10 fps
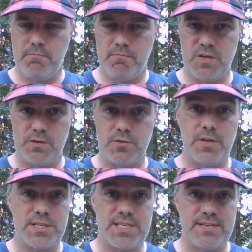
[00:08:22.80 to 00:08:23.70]

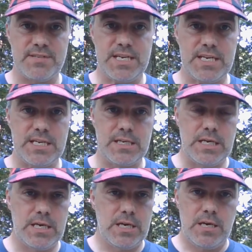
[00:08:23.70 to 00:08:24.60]
2017,
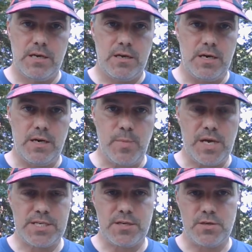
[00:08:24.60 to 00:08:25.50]

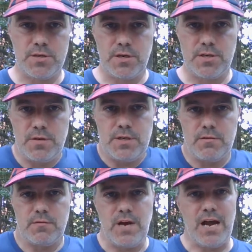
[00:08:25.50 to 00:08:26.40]
Mexico started
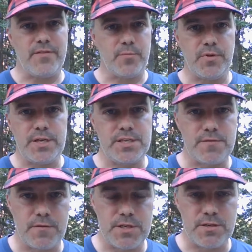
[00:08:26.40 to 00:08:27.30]
doing graphic plates
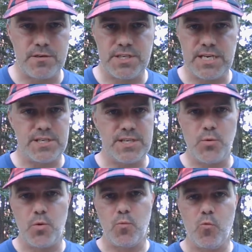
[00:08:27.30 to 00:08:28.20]
for each of their states, and they
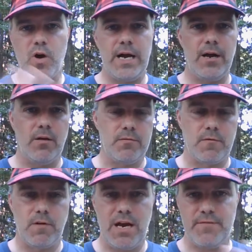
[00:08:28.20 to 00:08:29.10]
were wild
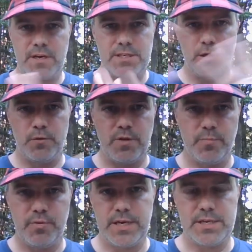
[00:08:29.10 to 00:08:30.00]
graphics all over the
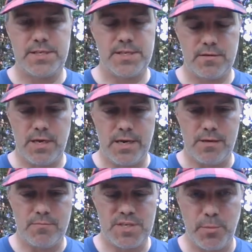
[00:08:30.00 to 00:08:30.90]
plates.
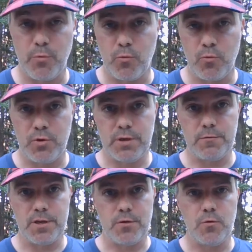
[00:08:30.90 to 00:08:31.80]
Some of them were really,
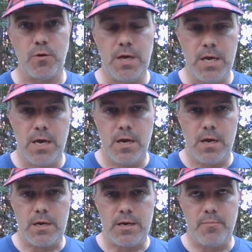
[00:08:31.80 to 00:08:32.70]
really cool.
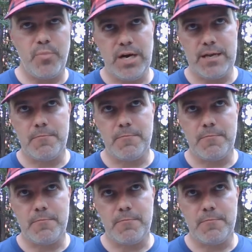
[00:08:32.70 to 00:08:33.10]
But